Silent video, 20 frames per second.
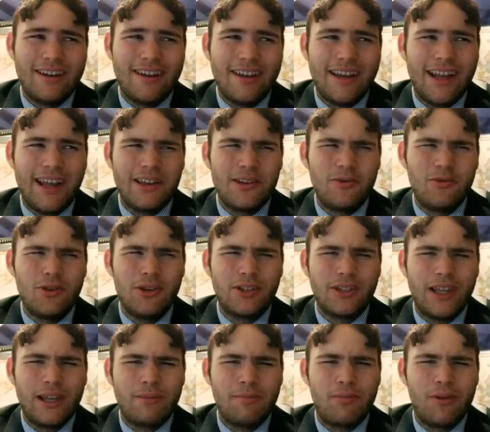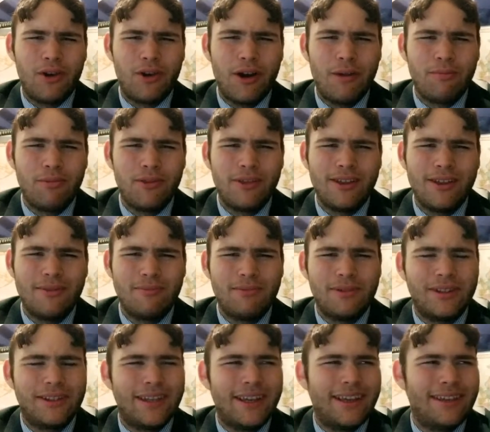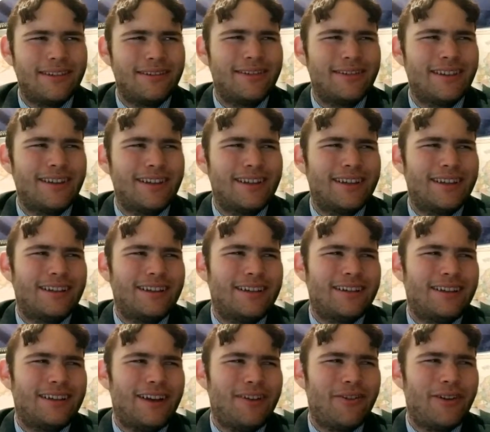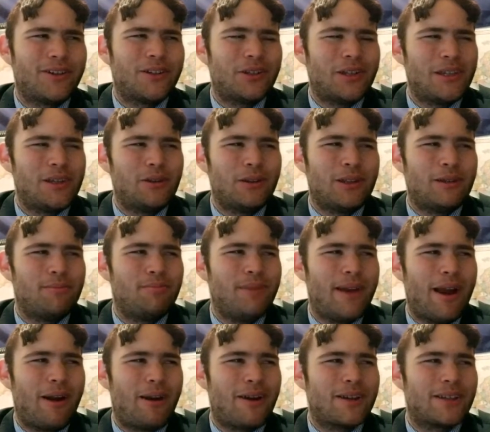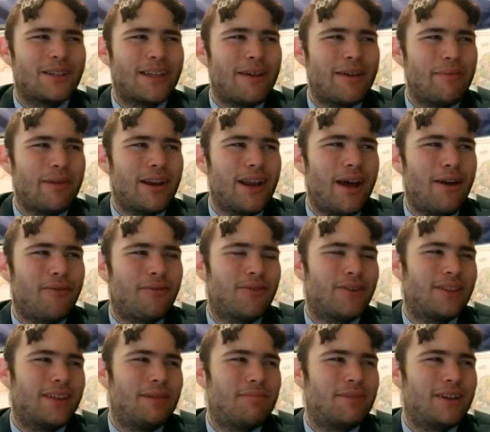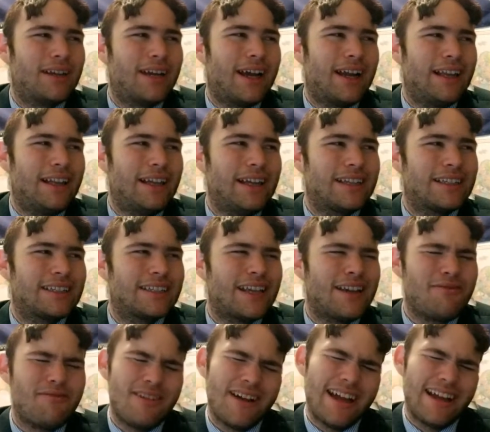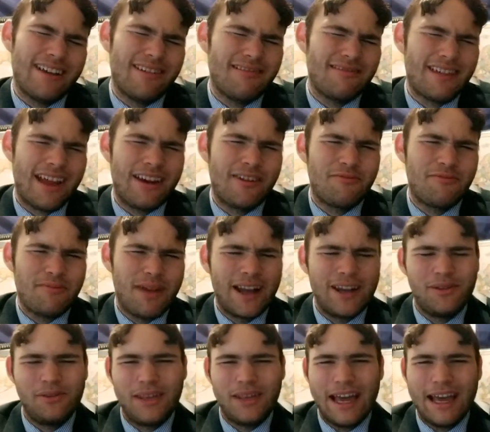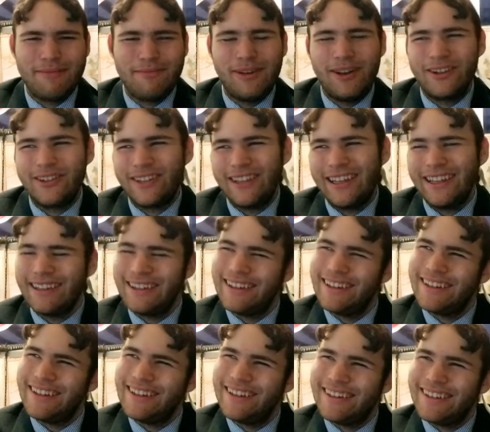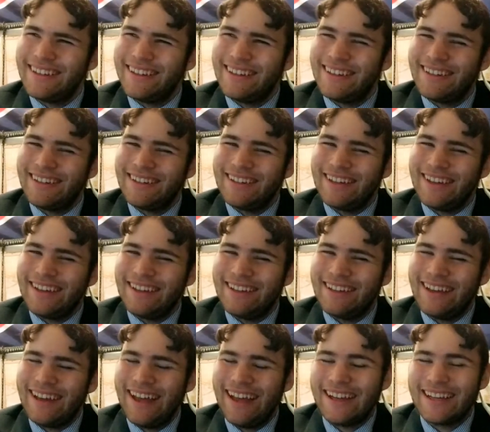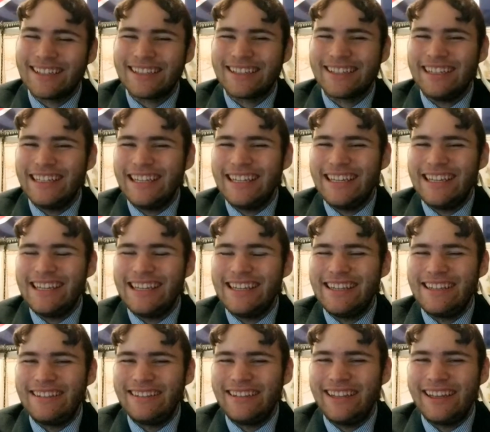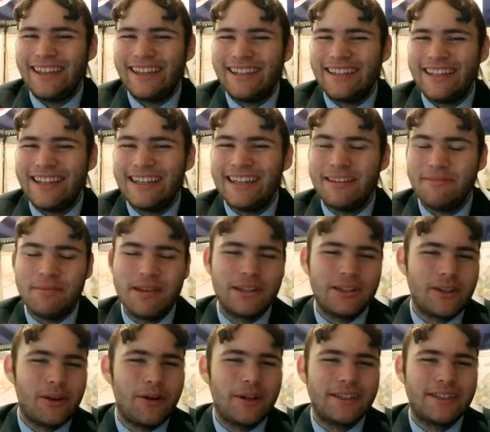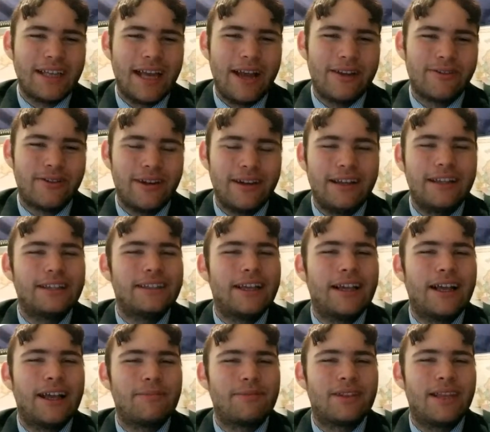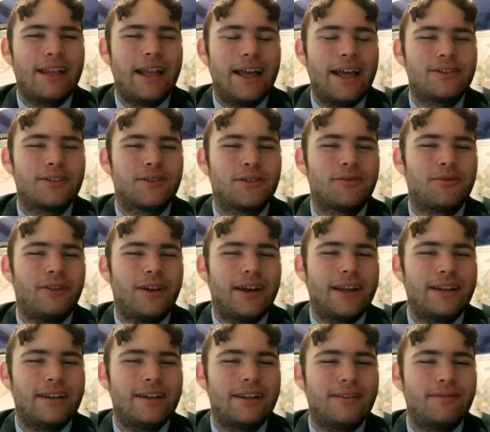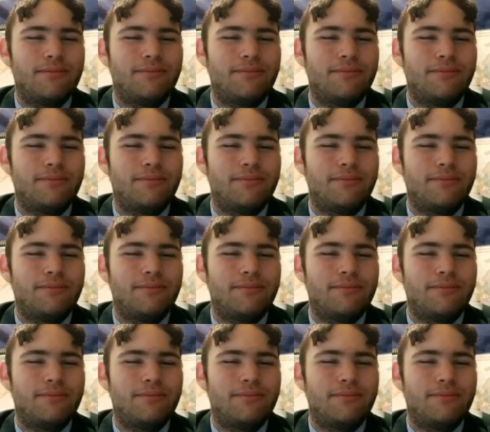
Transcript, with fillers: and you just like put up with it, but then eventually you'll embarrass them enough for them to kind of like say, well, I don't, I don't mind you that much. Like, honestly, like, it can be so exaggerated at times that I just find it